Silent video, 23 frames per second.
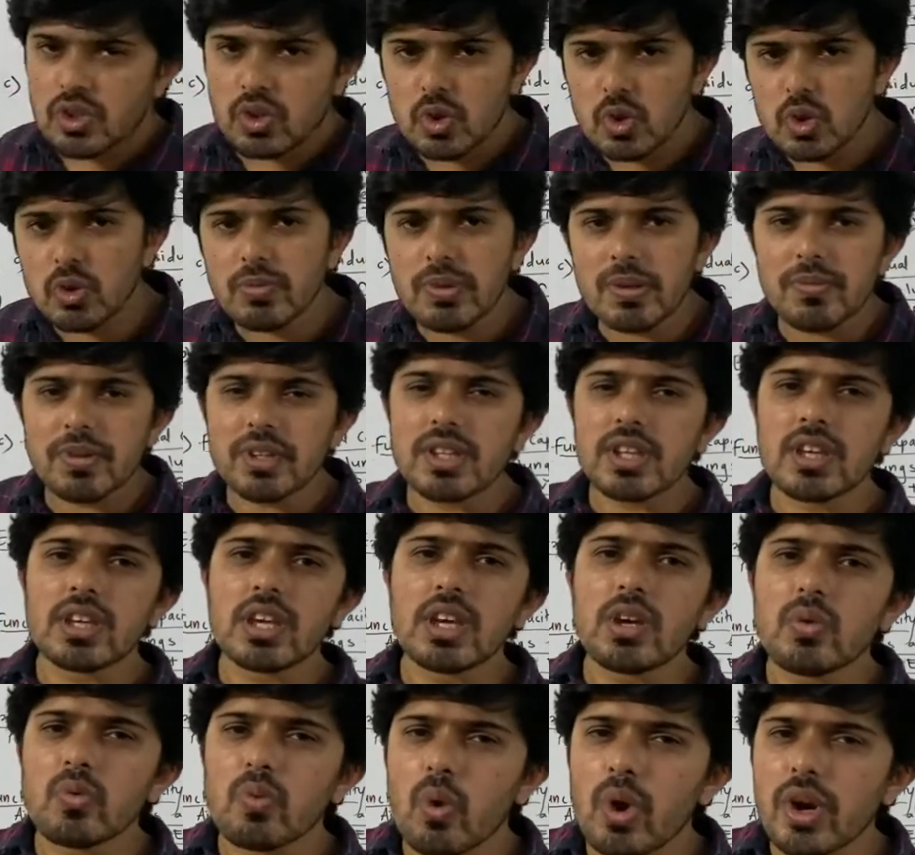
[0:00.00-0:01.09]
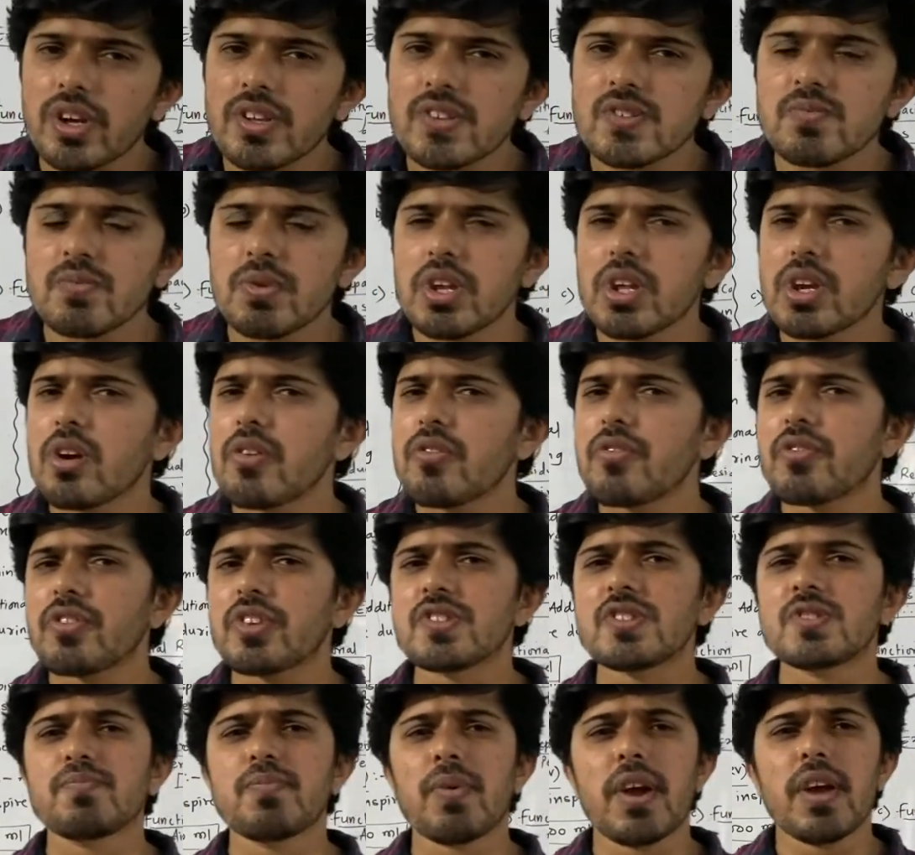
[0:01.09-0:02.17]
You may be thinking, what is meaning of
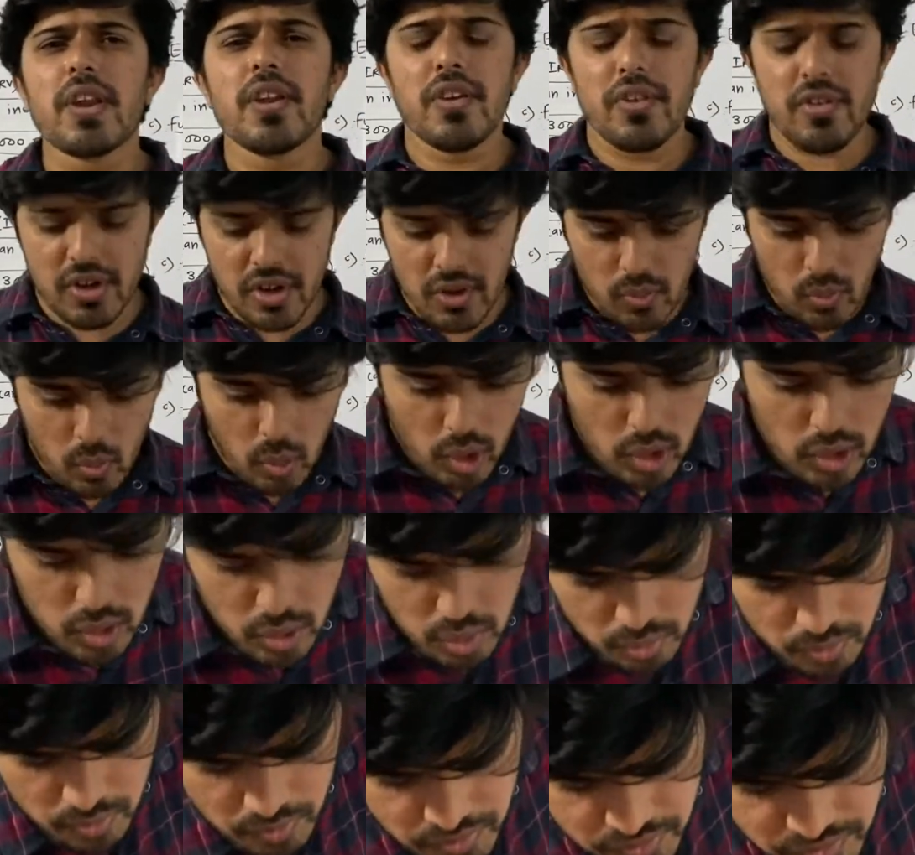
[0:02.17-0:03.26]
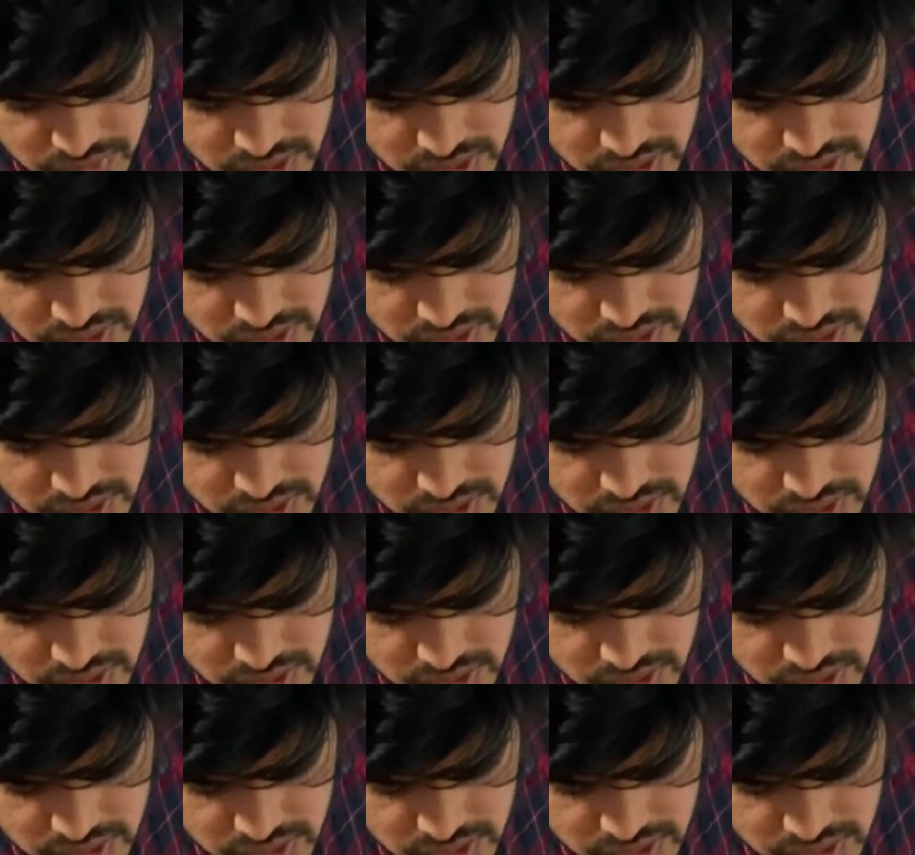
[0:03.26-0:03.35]
respiratory volume?